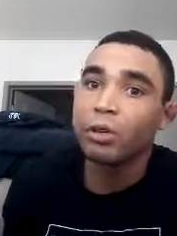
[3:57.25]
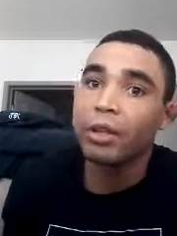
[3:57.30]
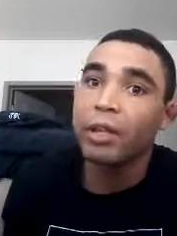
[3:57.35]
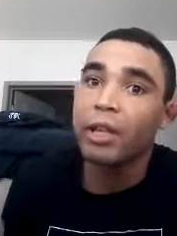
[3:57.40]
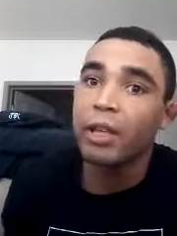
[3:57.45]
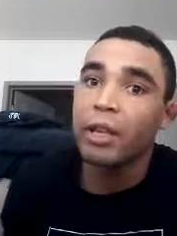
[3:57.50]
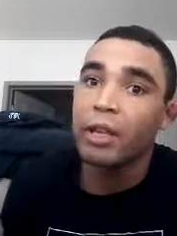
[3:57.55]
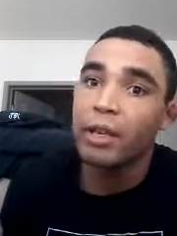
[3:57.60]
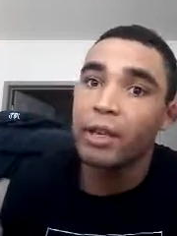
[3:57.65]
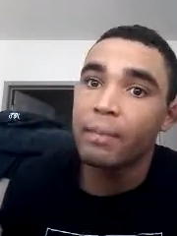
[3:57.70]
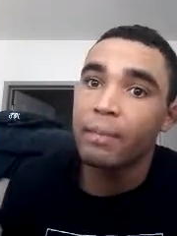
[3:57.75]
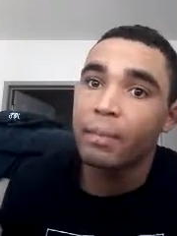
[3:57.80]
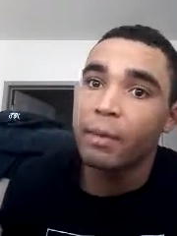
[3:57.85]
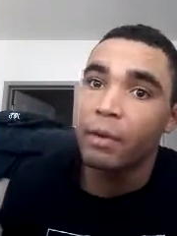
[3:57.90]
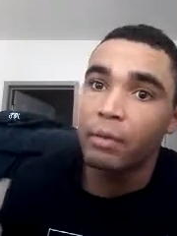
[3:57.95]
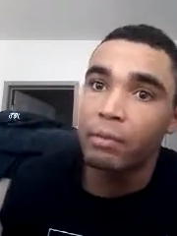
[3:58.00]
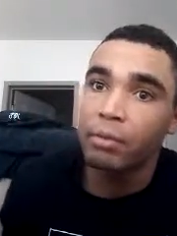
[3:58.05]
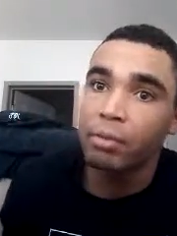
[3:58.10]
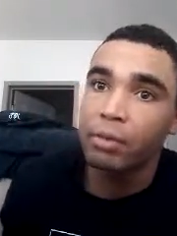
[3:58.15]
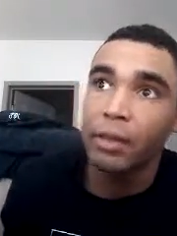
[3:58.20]
Keep
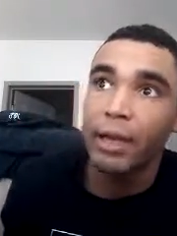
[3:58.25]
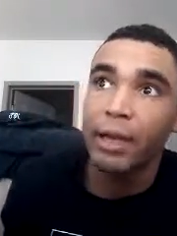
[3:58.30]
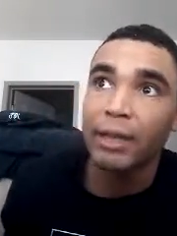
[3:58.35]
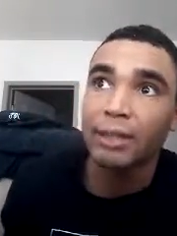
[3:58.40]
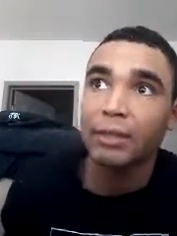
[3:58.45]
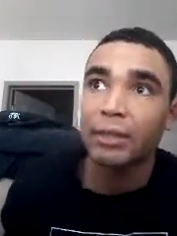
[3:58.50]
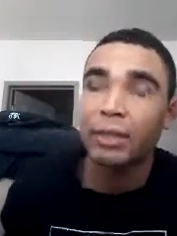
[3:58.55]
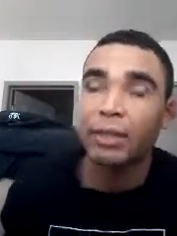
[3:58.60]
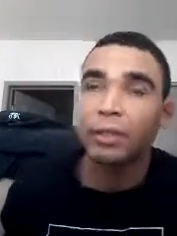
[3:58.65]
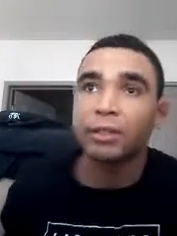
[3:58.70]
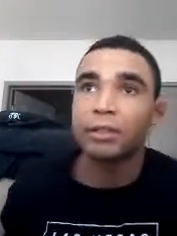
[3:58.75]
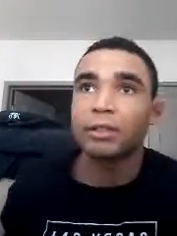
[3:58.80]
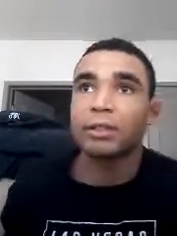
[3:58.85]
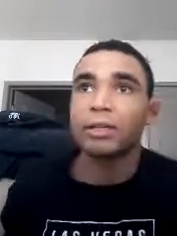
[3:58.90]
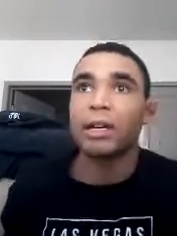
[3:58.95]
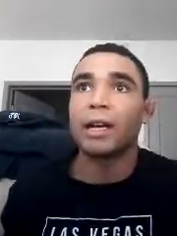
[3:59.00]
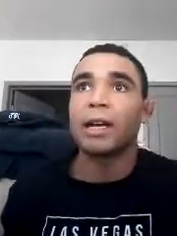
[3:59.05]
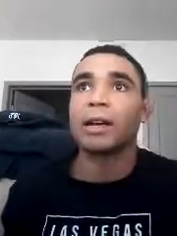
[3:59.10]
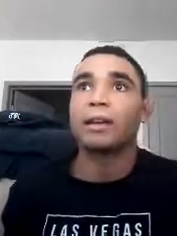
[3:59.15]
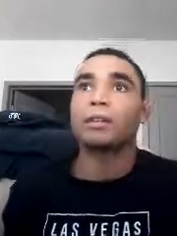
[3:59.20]
good pressure into
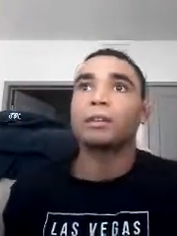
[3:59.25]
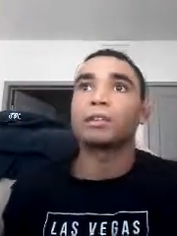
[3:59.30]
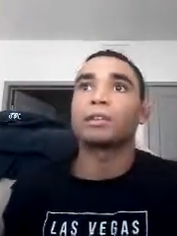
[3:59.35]
side